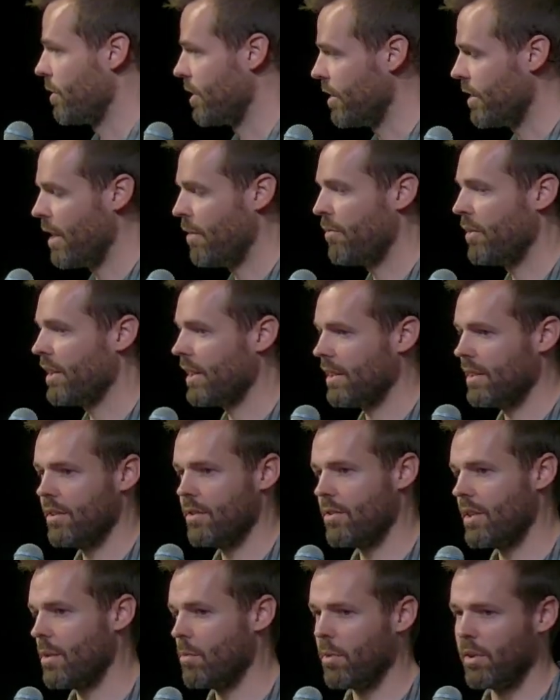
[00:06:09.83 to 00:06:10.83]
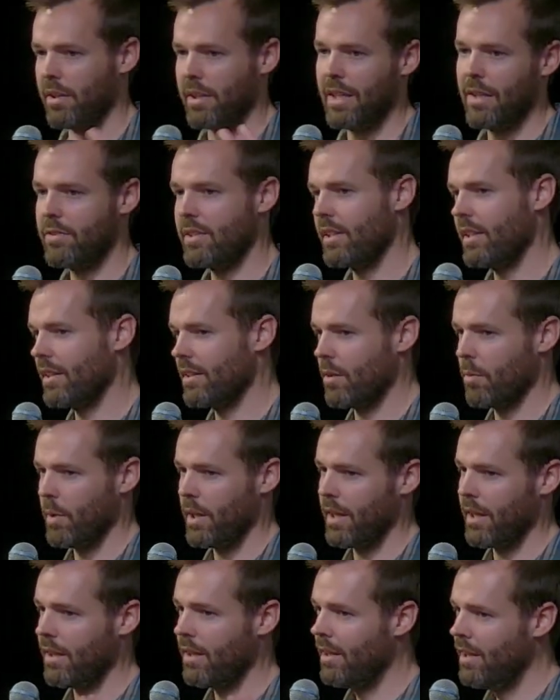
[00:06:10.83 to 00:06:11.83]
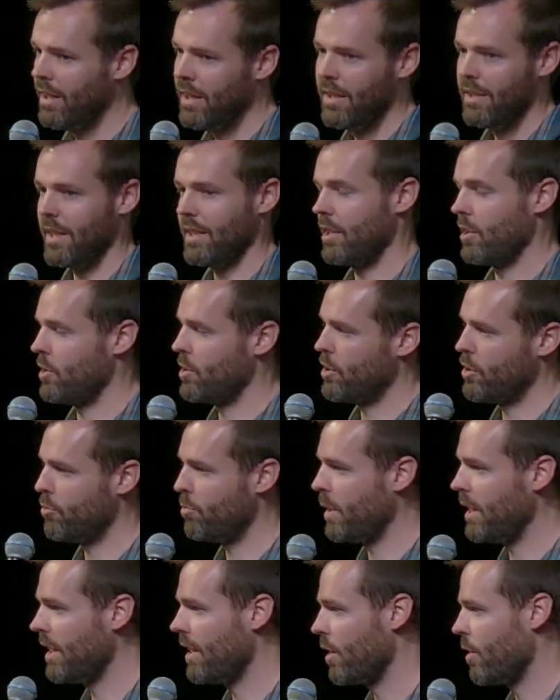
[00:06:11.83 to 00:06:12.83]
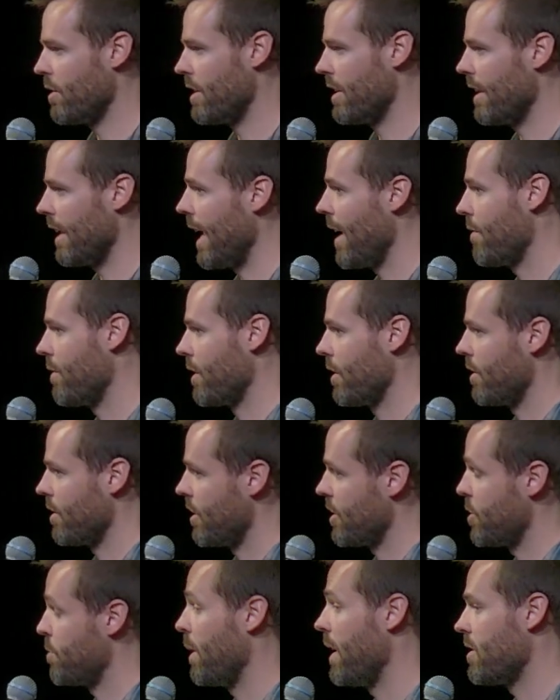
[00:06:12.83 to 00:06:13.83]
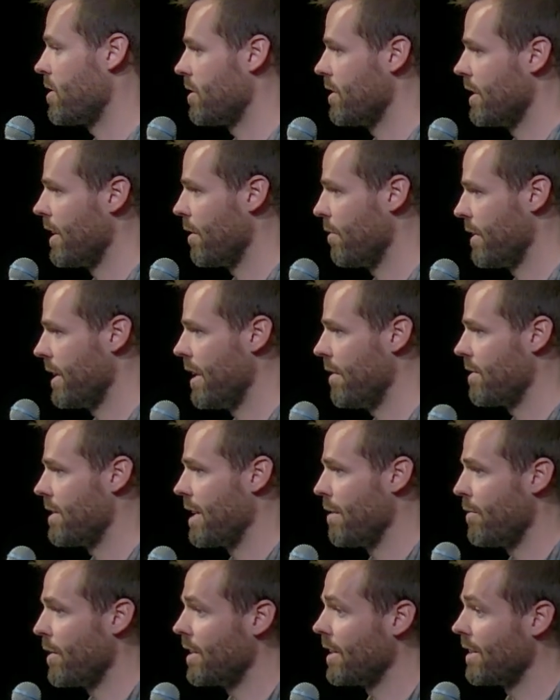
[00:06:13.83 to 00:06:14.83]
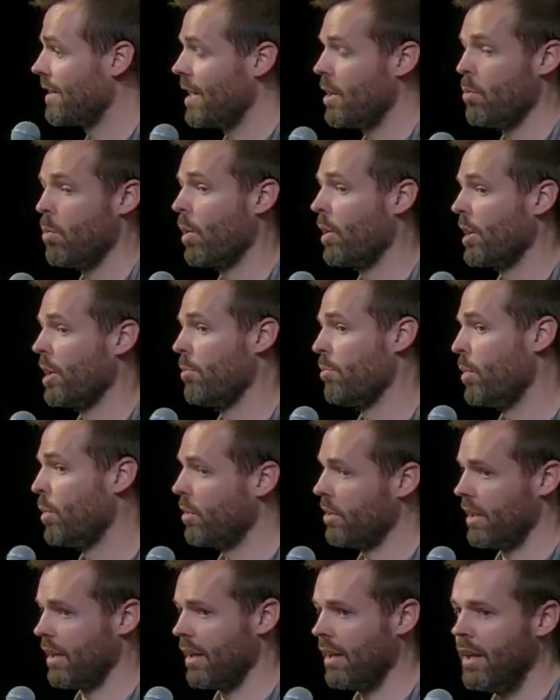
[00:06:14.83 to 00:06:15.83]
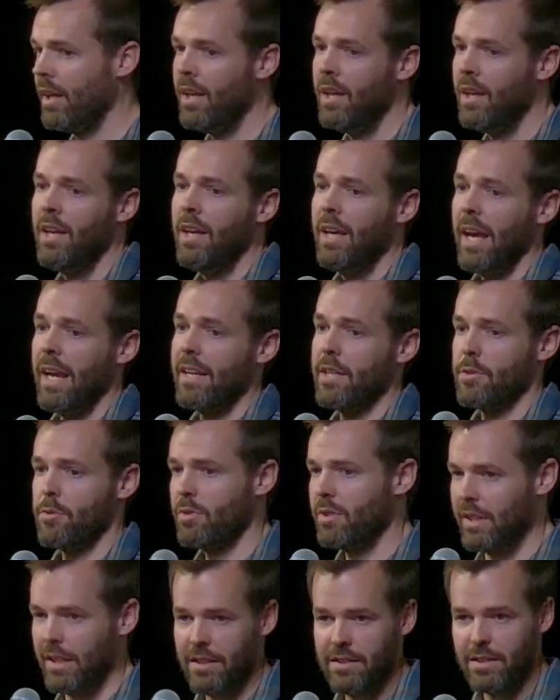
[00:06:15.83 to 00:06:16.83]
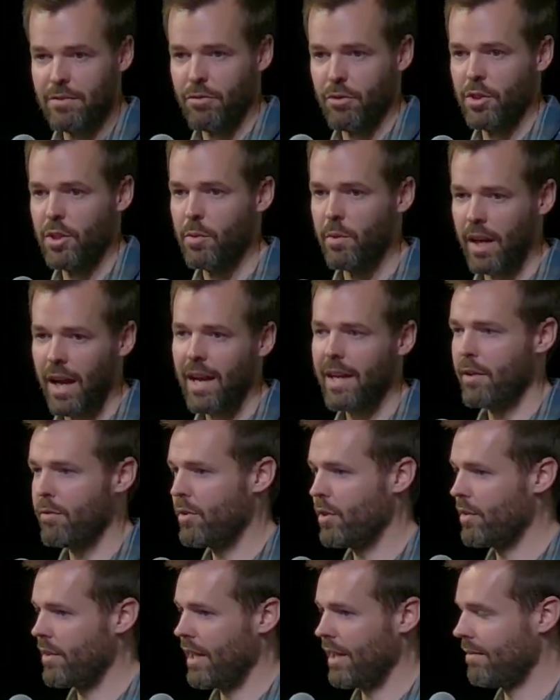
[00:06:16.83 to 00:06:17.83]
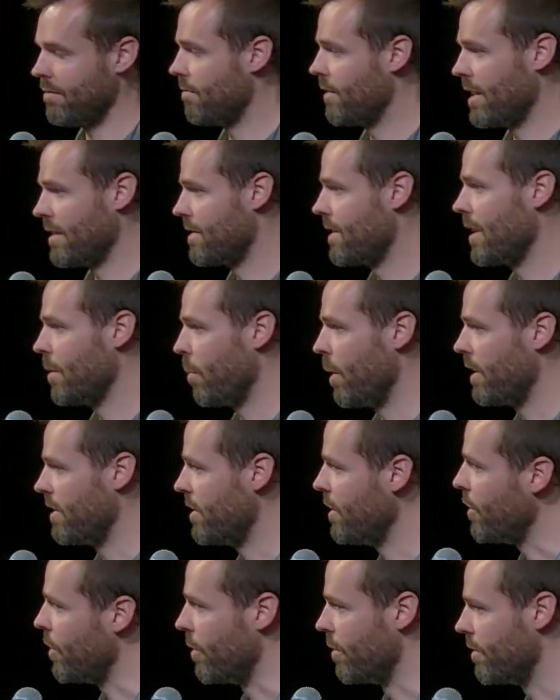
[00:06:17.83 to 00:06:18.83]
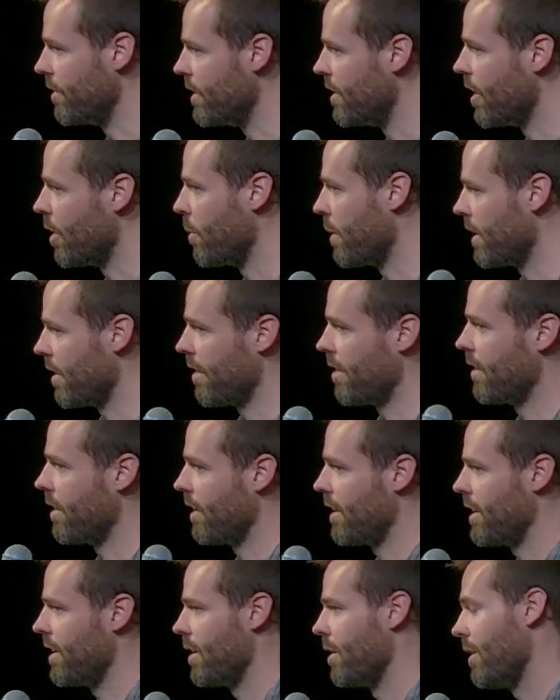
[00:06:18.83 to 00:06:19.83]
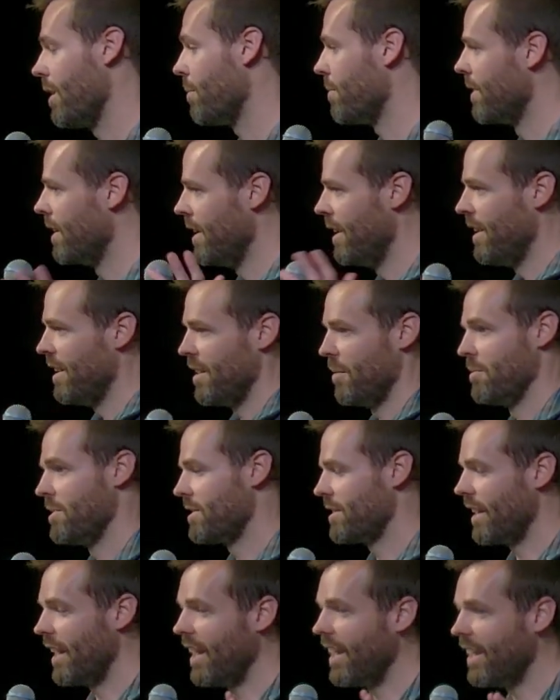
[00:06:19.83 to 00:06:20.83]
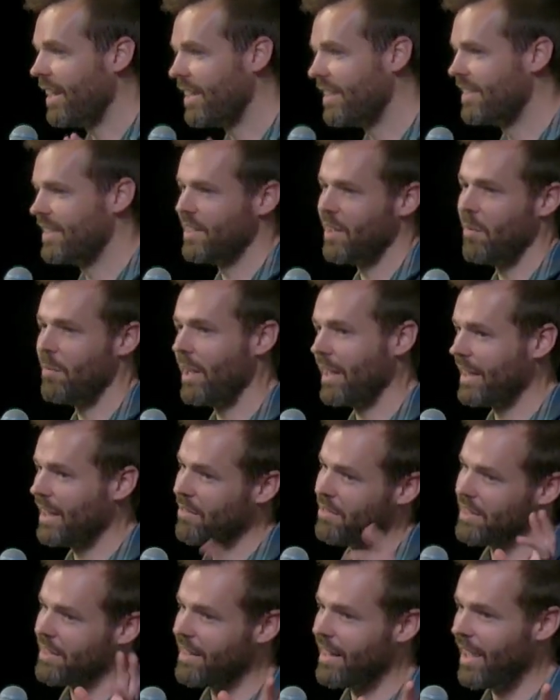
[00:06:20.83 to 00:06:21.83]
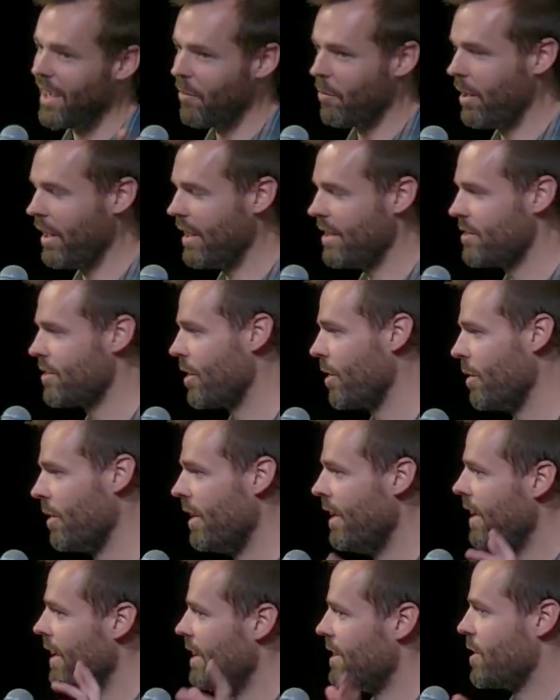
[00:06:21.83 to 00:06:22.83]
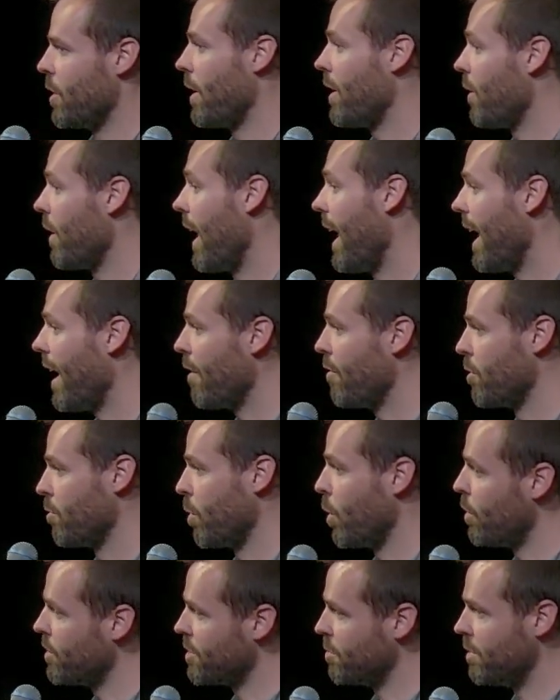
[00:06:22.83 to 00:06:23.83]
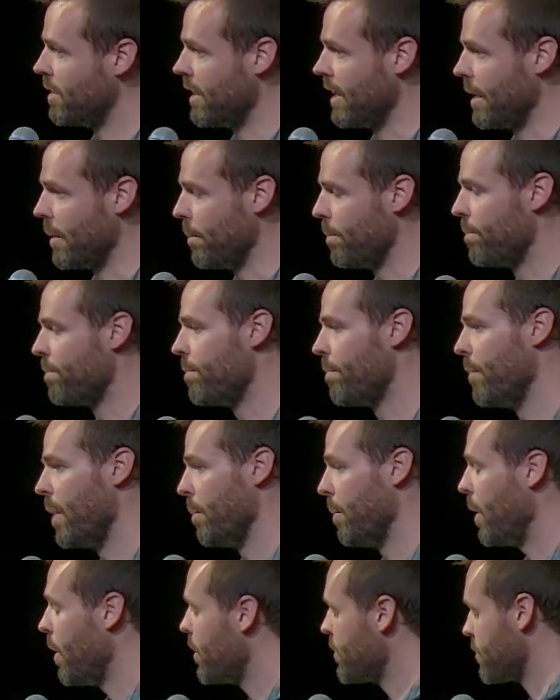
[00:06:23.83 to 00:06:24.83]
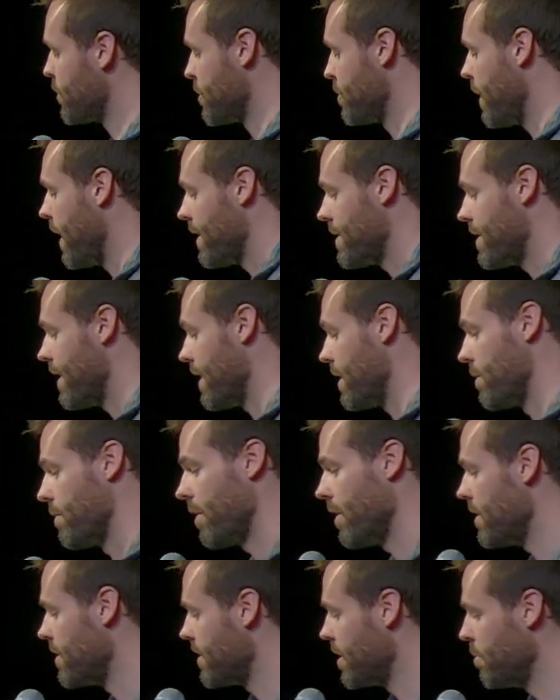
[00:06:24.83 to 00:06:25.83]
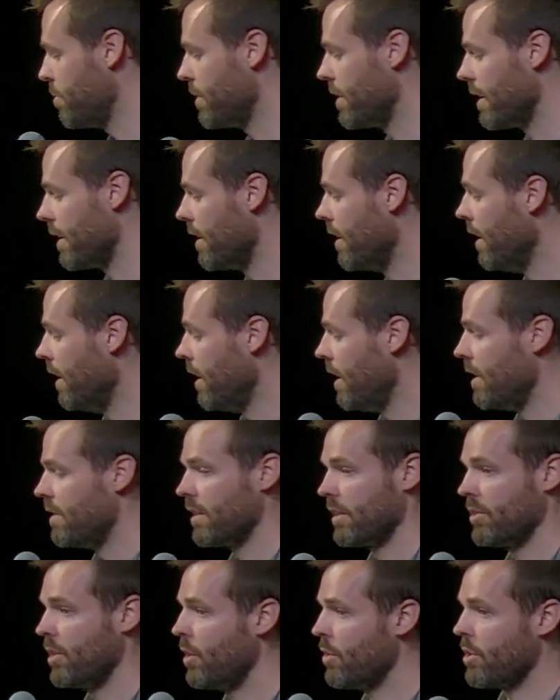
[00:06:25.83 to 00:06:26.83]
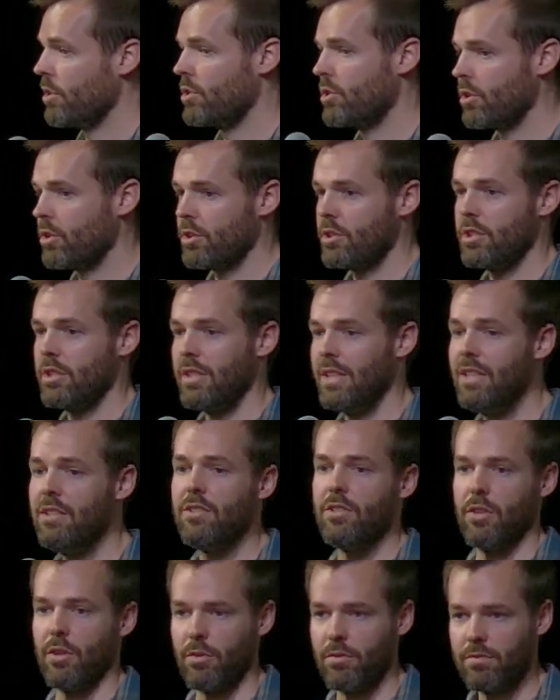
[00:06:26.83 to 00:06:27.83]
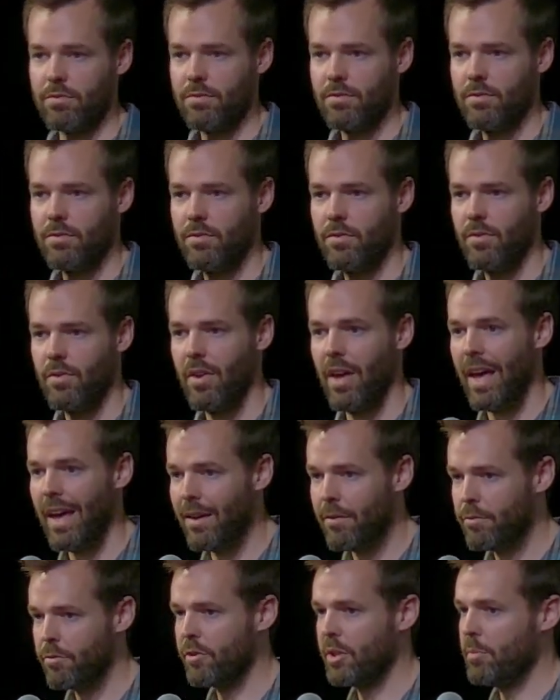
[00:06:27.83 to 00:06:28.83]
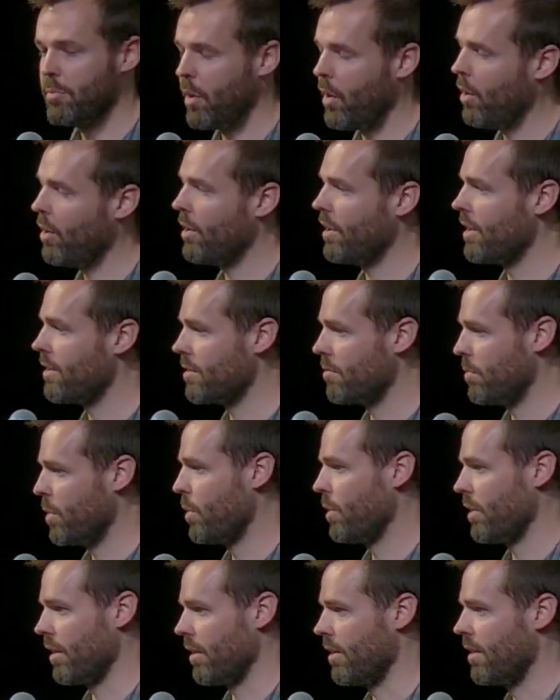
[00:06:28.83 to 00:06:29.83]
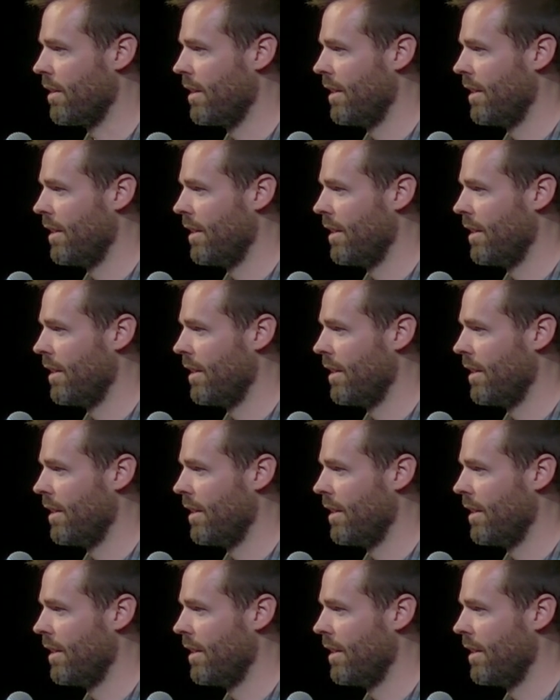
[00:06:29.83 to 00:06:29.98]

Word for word: You know, they felt like either they weren't gifted in the way that they should have been or didn't have a, a special enough gift and they felt like they weren't important. And it's really easy for you and I to feel that, that same way too. You know, we can think, you know, I'm, I'm just a hand, you know, I'm not gifted that way, so, so I don't have a role to play. But Paul's response to that is very simply, he's like, no, the church needs you. Every part is important.